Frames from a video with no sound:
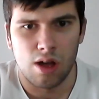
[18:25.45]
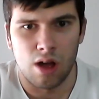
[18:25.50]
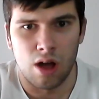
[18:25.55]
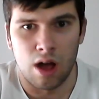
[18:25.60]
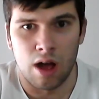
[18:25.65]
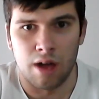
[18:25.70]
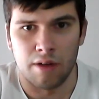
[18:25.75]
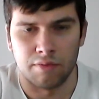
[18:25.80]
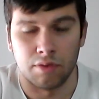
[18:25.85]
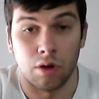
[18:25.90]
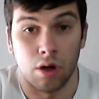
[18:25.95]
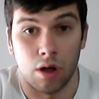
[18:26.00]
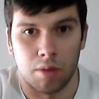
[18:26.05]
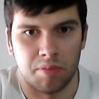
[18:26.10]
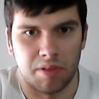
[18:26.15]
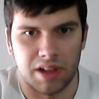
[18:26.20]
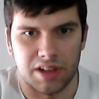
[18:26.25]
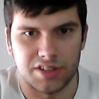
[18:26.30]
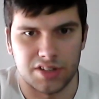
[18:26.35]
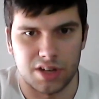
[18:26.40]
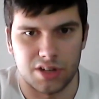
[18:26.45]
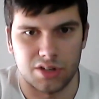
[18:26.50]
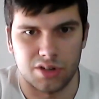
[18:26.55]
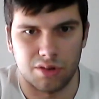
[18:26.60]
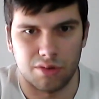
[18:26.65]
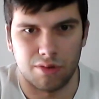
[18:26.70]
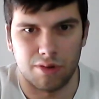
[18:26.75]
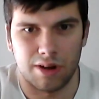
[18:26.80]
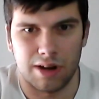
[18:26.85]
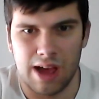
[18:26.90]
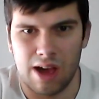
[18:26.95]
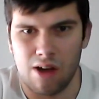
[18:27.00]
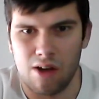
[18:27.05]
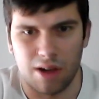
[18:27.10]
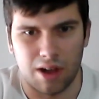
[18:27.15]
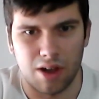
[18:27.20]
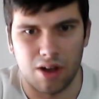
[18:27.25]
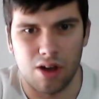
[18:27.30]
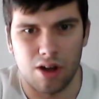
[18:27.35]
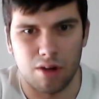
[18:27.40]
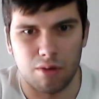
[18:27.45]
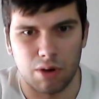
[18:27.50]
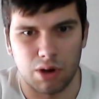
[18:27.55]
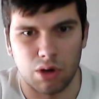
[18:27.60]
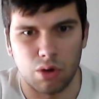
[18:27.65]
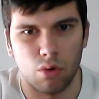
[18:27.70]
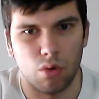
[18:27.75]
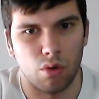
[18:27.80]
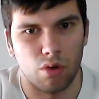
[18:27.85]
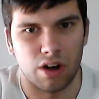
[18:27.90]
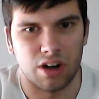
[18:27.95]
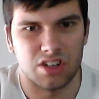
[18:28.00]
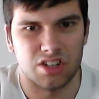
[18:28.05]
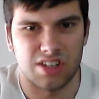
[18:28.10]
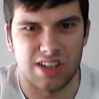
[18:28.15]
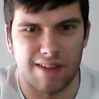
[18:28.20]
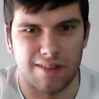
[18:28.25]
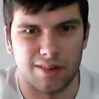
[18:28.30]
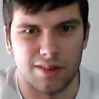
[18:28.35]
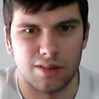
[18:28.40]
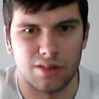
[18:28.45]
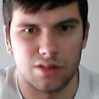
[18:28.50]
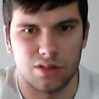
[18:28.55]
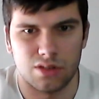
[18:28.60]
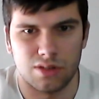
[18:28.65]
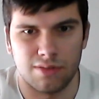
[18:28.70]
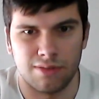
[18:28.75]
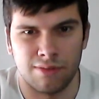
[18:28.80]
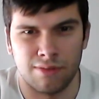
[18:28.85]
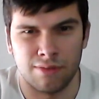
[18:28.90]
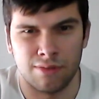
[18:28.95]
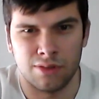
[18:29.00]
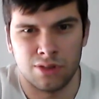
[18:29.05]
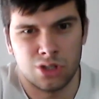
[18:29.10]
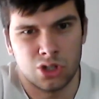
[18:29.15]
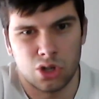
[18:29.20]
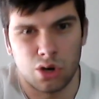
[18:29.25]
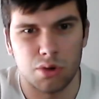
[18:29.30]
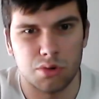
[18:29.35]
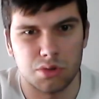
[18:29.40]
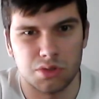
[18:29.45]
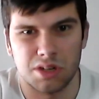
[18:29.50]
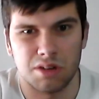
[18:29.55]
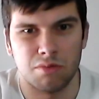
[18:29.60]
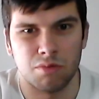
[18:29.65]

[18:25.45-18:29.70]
I've got a PlayStation 3 now, I can kind of record. I just haven't chose a